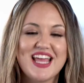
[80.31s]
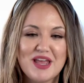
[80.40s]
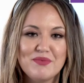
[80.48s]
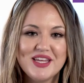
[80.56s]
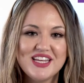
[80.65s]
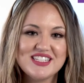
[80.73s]

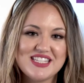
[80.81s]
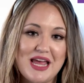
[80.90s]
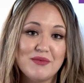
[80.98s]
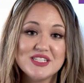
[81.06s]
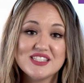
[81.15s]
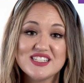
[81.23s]
AP exam
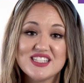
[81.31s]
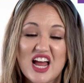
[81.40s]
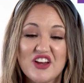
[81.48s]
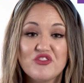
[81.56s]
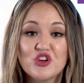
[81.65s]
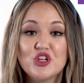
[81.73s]
is
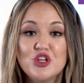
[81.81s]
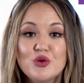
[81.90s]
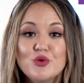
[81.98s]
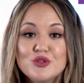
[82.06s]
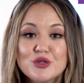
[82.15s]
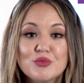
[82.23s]
designed for
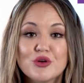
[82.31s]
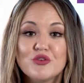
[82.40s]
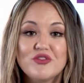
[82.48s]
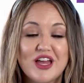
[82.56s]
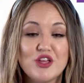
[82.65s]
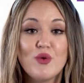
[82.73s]
you to prove
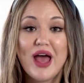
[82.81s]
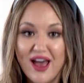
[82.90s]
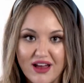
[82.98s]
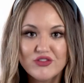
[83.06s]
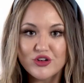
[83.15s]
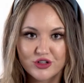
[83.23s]
that you
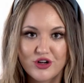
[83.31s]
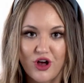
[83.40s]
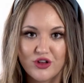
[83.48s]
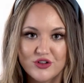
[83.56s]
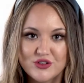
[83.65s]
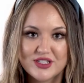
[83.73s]
have learned all
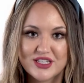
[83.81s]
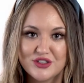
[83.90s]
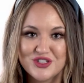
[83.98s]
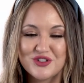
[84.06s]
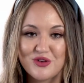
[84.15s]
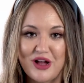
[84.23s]
those skills
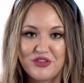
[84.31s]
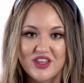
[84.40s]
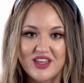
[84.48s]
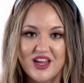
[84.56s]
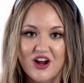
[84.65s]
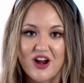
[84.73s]
throughout the
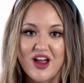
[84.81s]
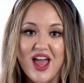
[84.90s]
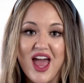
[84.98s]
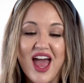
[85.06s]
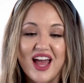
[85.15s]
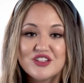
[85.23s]
year,
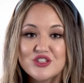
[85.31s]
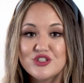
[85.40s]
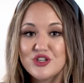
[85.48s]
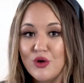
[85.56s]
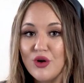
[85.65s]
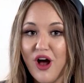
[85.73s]
and to
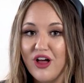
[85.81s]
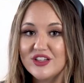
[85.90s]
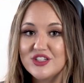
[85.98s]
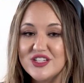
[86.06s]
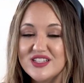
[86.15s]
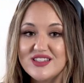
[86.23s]
show
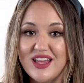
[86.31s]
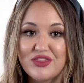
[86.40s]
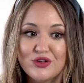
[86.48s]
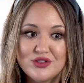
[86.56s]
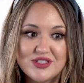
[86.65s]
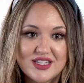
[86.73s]
colleges that
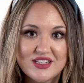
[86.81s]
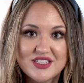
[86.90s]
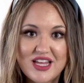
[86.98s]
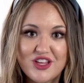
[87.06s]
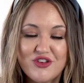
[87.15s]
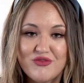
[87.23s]
those skills
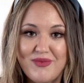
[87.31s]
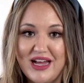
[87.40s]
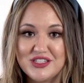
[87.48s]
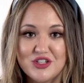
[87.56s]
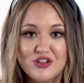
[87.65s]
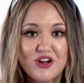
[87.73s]
that you've
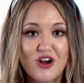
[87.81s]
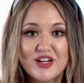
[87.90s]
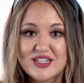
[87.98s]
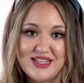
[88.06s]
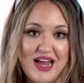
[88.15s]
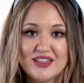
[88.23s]
mastered are
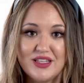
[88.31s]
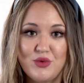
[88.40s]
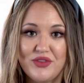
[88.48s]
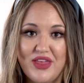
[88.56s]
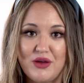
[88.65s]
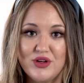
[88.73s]
exactly
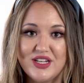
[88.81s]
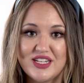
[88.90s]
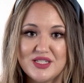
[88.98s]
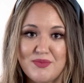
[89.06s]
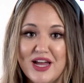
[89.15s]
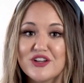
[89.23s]
what they would
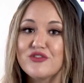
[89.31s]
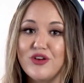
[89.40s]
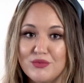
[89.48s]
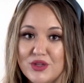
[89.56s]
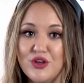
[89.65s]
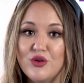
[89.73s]
expect from
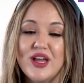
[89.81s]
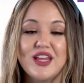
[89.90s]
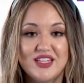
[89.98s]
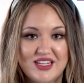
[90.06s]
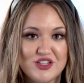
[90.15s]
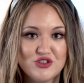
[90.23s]
you in
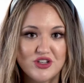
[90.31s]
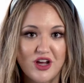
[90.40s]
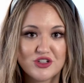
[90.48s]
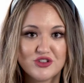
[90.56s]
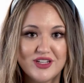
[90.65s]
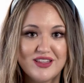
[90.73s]
an
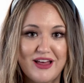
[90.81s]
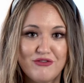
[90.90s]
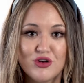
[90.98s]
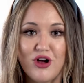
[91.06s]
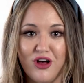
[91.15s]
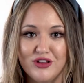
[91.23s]
introductory level
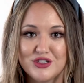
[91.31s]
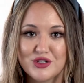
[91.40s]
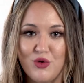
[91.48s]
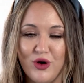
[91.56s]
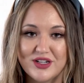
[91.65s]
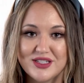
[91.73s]
college
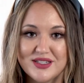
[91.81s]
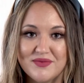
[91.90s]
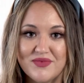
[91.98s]
course.